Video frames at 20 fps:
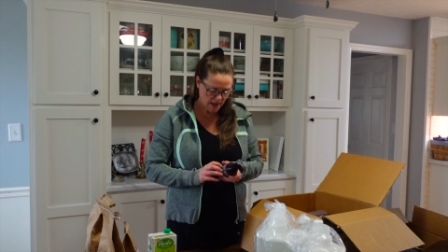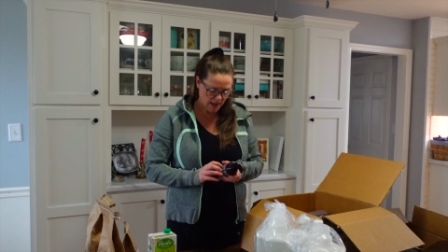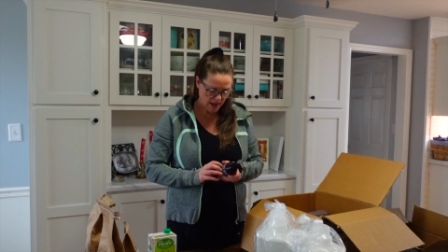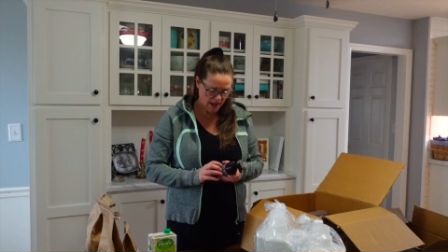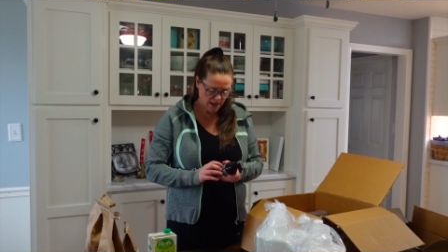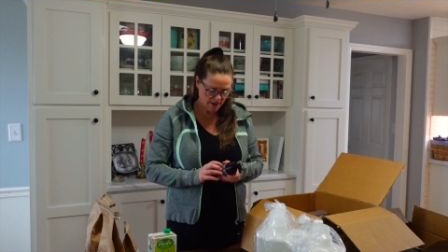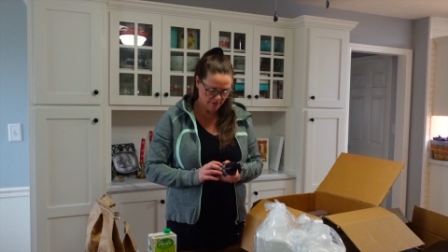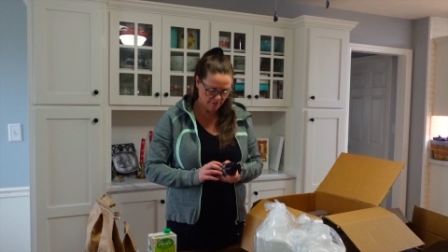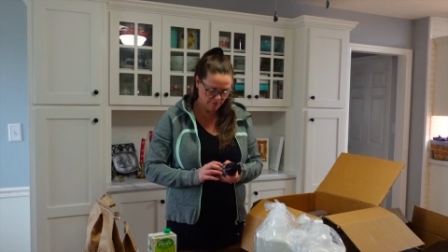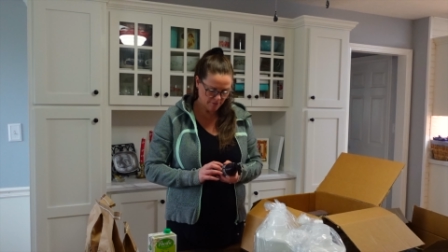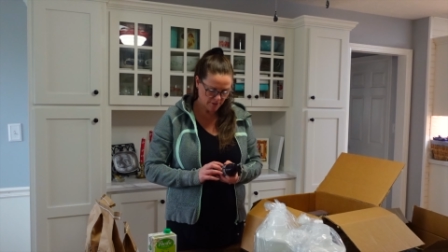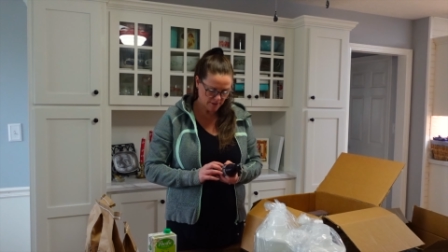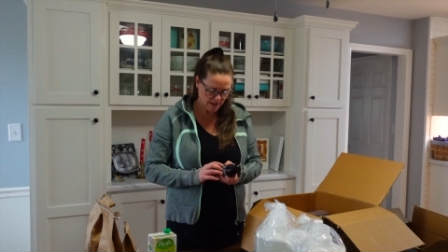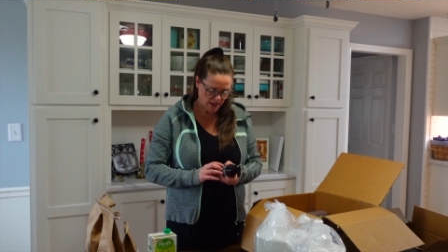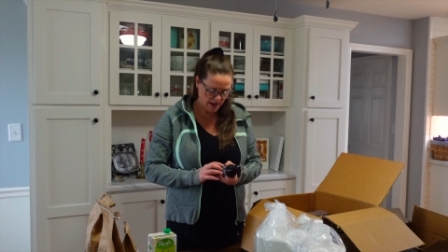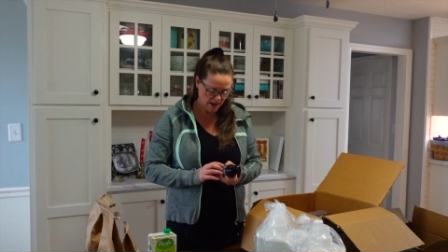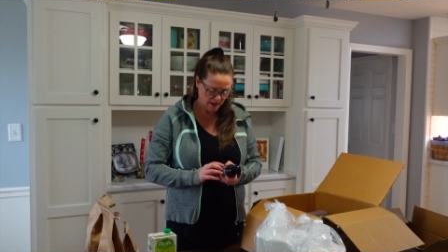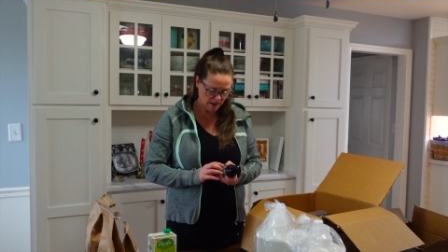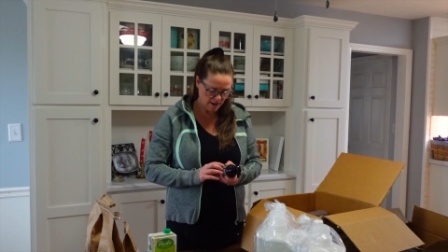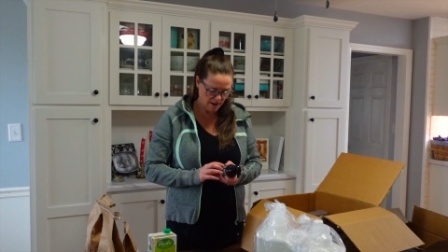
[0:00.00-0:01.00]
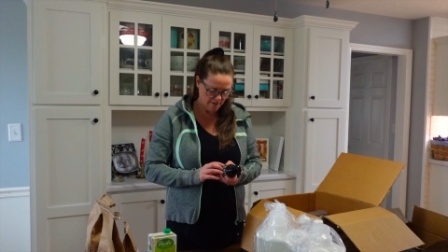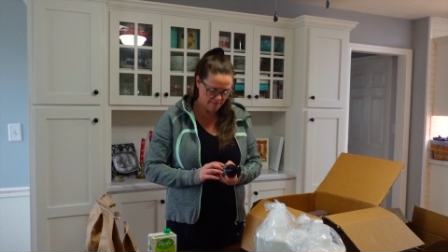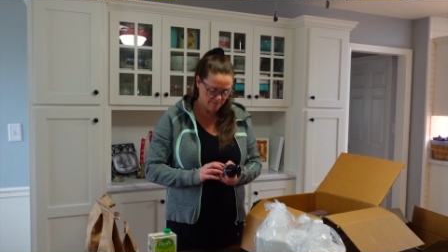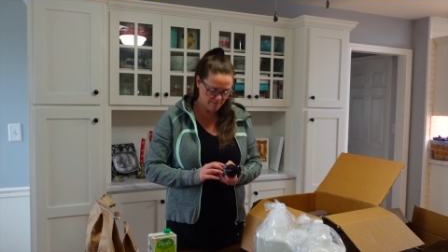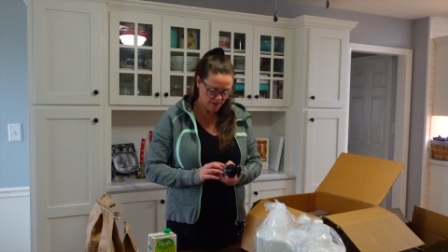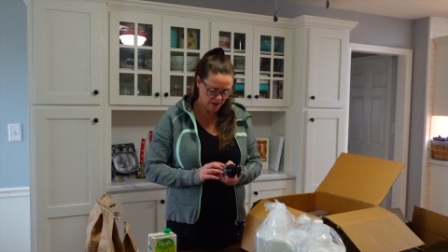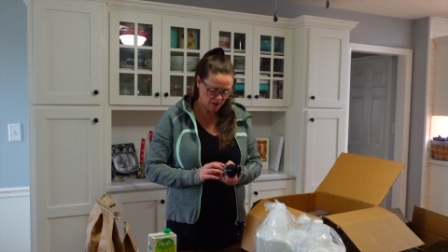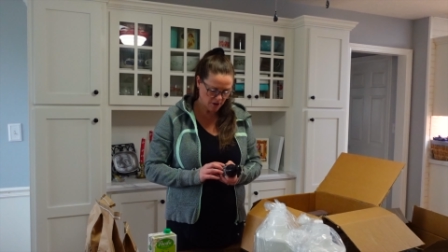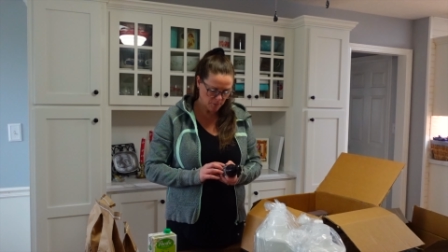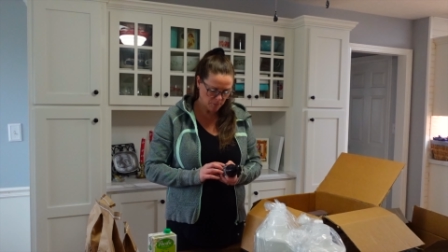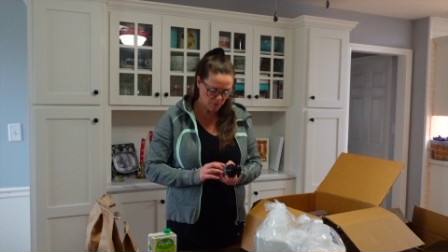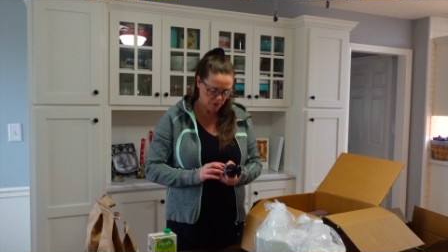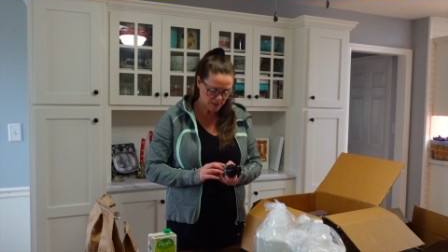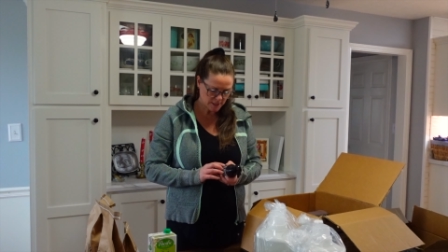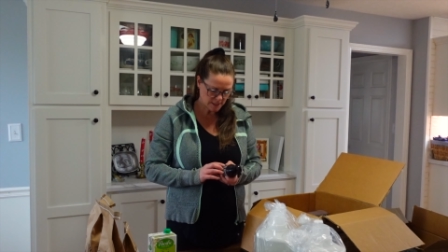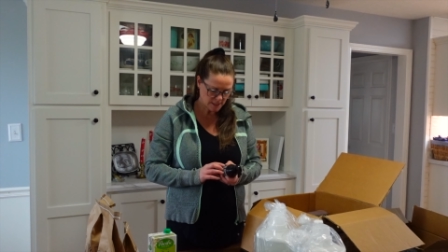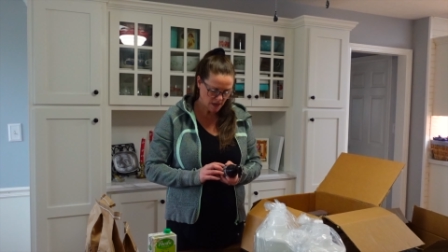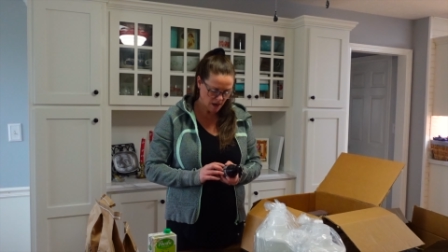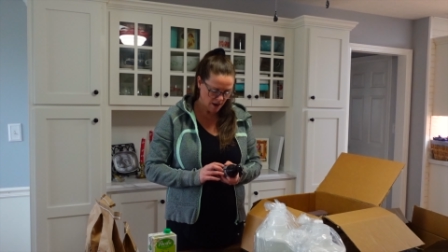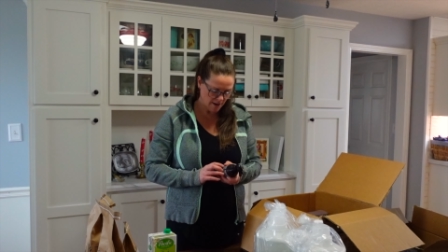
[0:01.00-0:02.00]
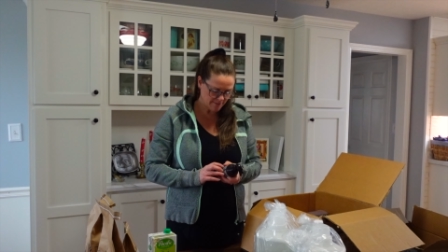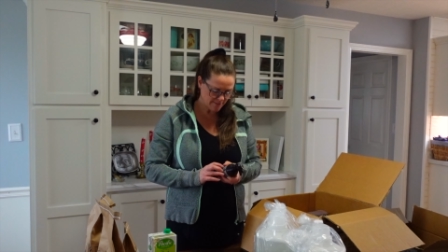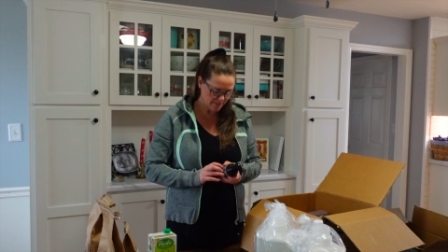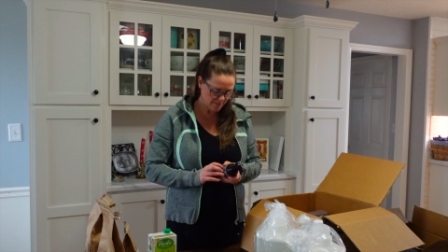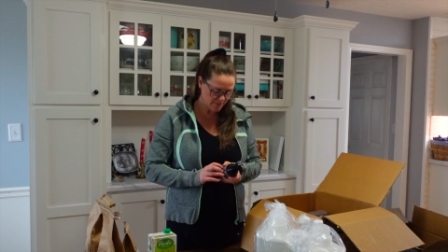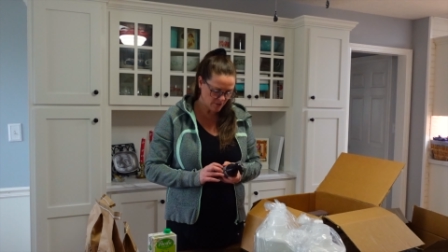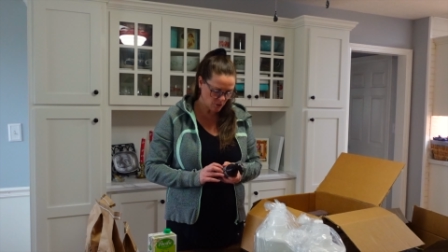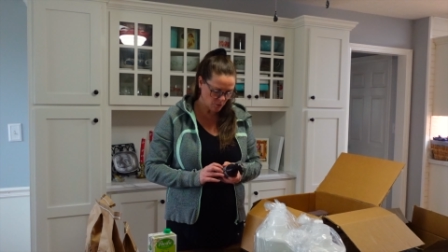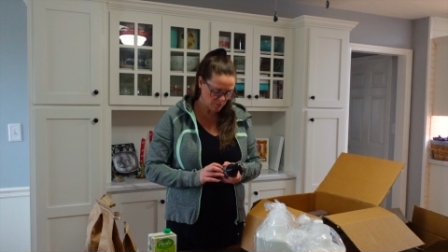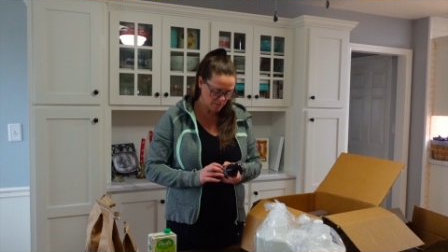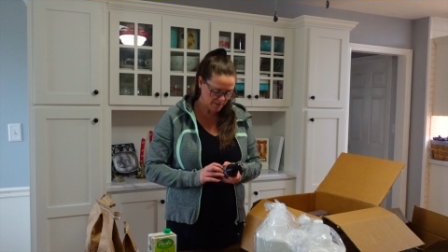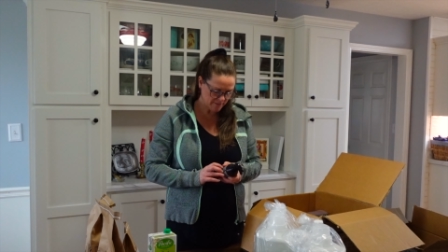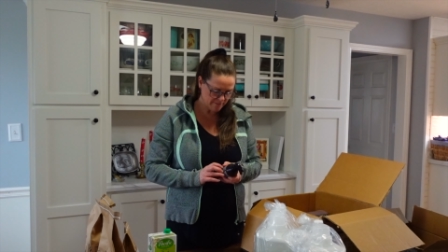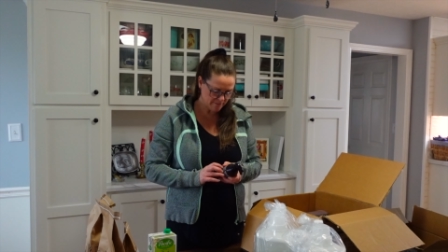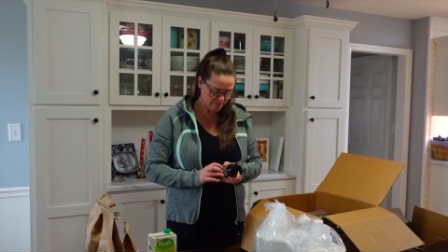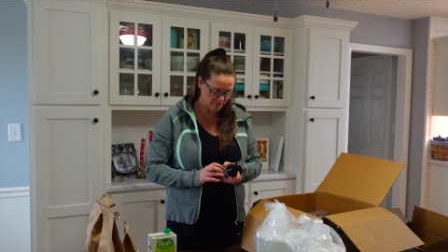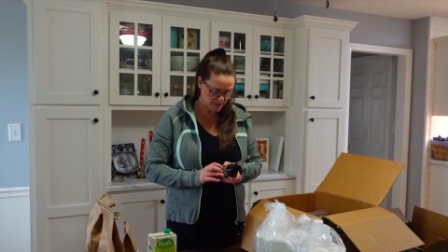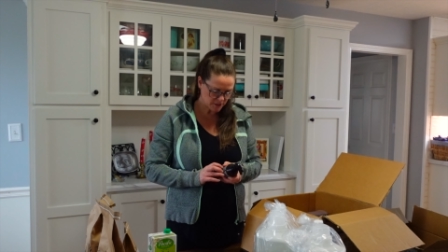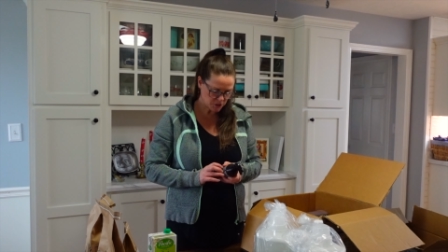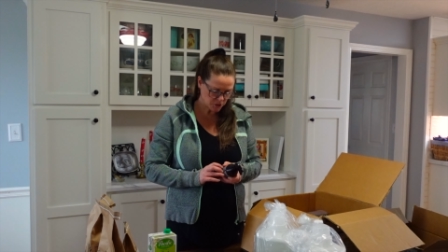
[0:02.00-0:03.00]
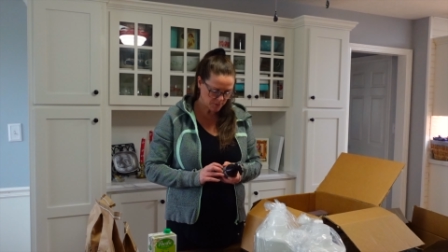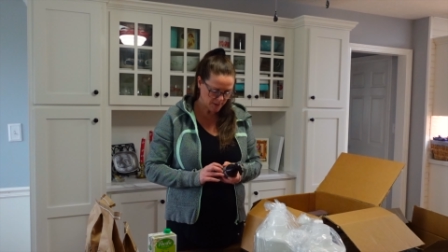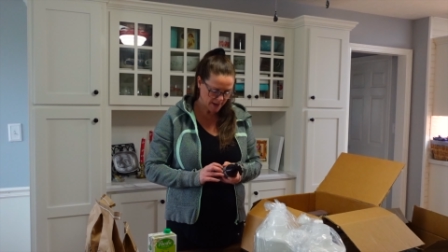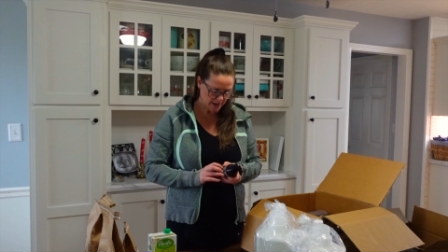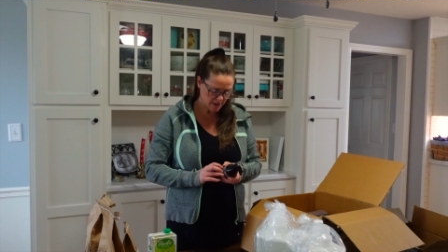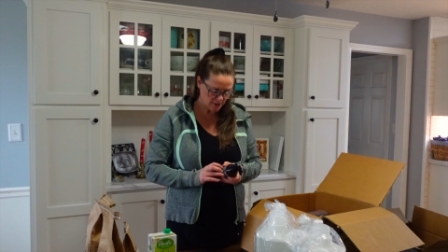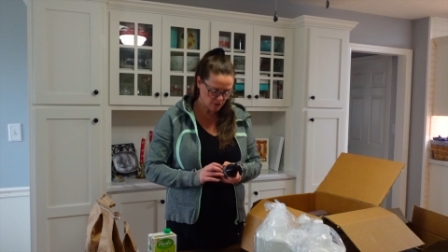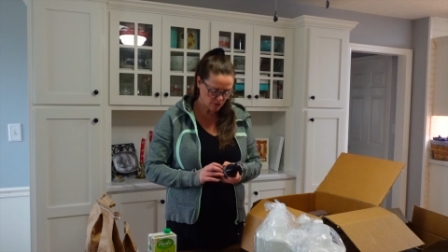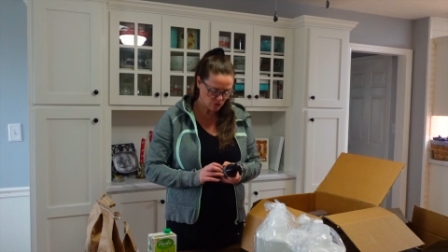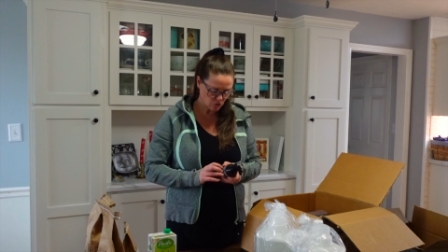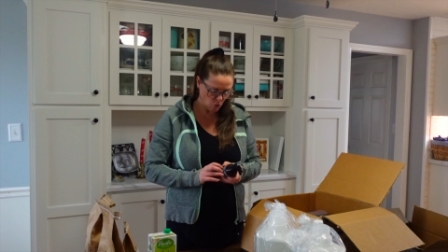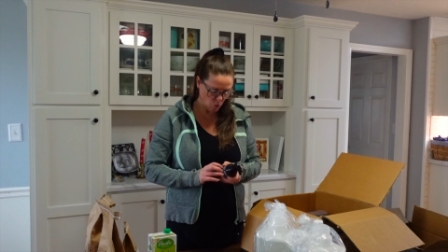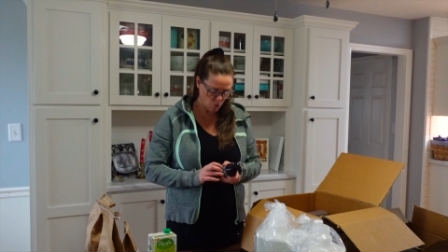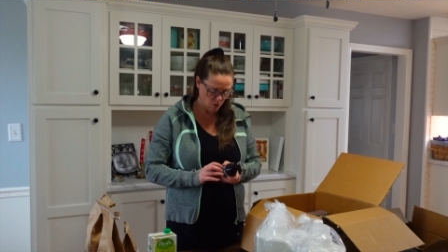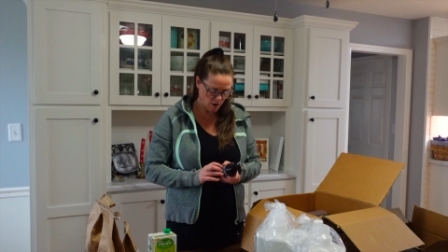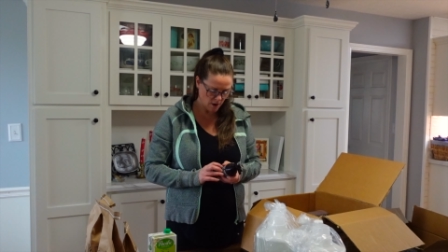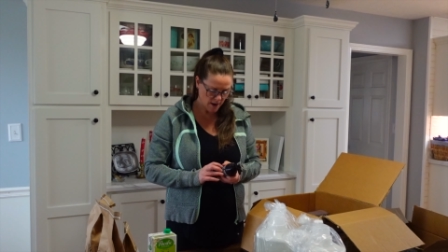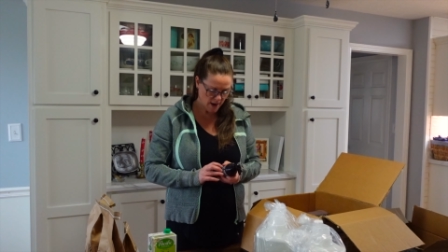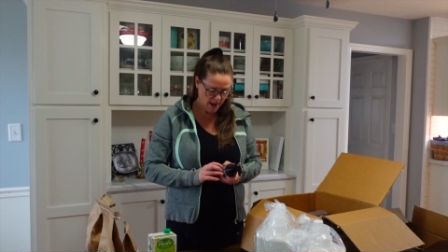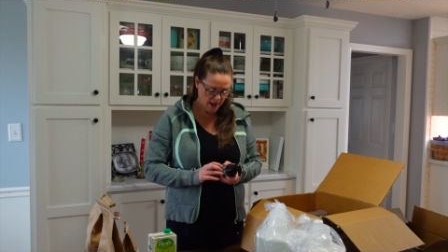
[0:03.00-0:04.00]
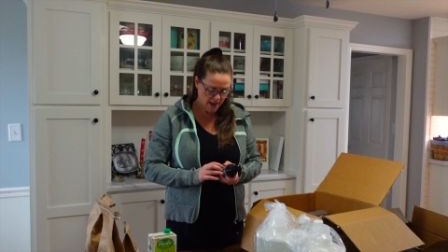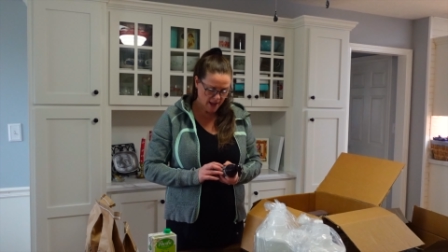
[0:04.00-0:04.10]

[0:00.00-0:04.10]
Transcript: and for getting fingerprints off of your refrigerator door.